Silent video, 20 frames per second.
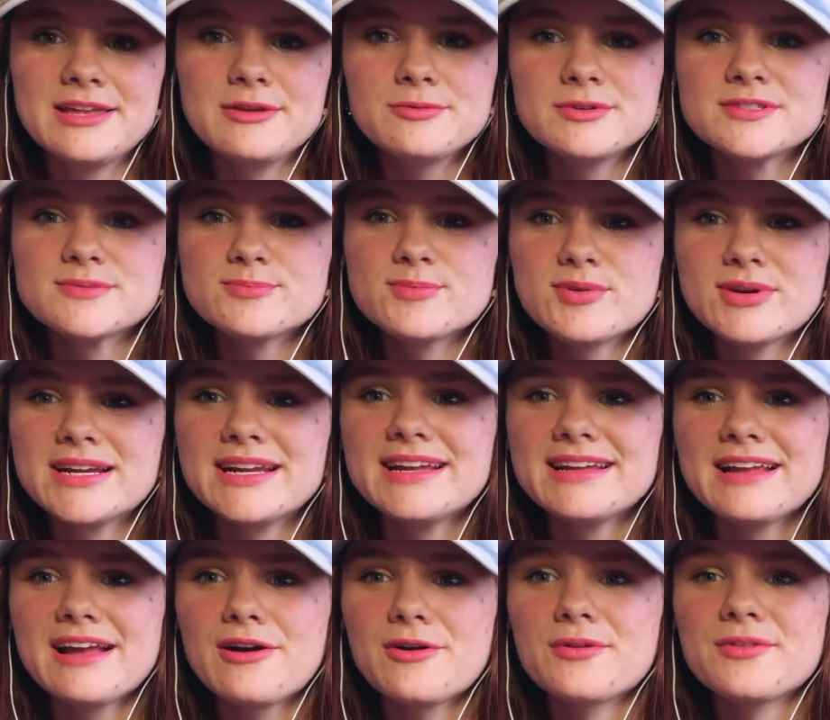was
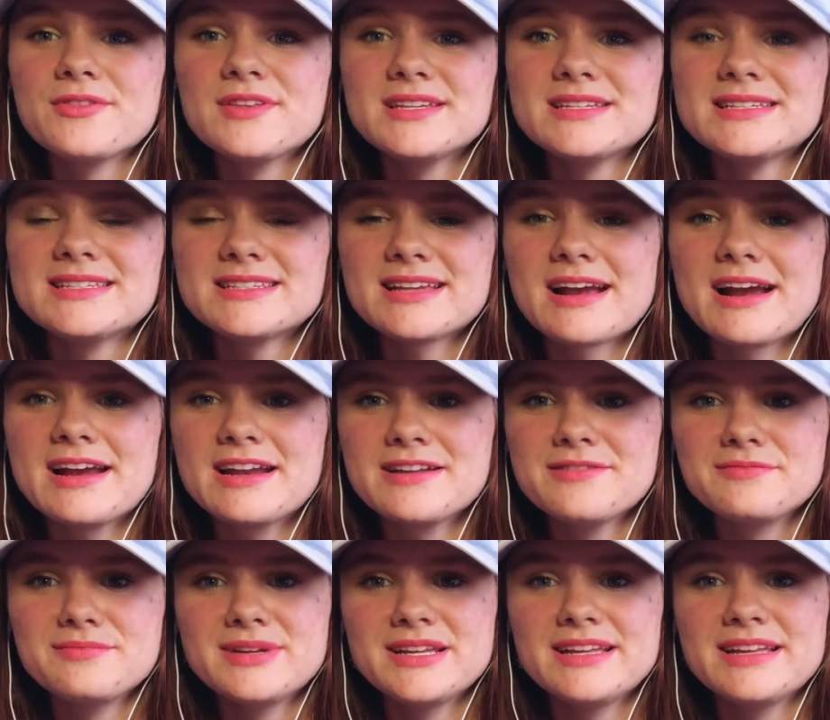bringing out this side
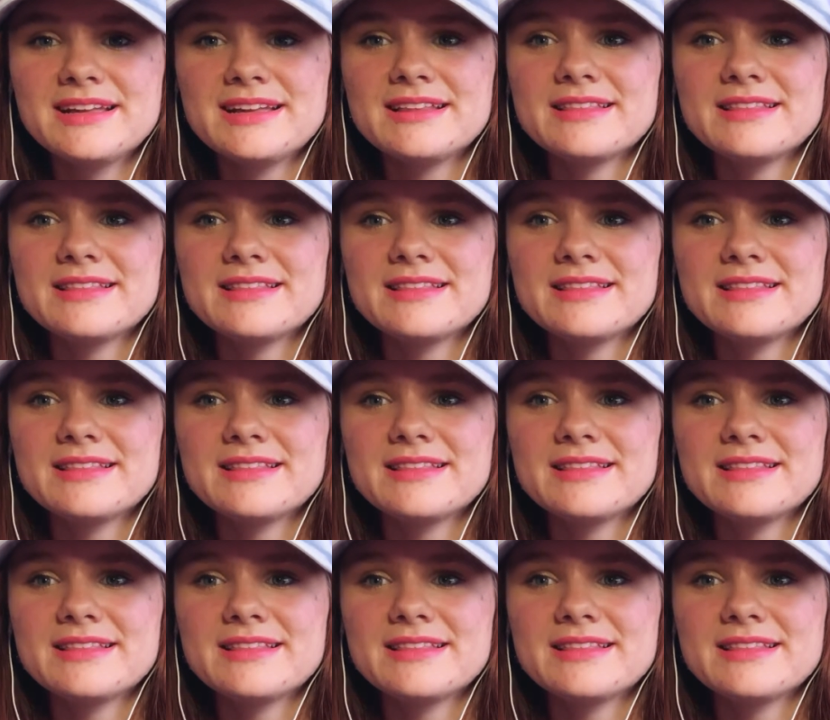in me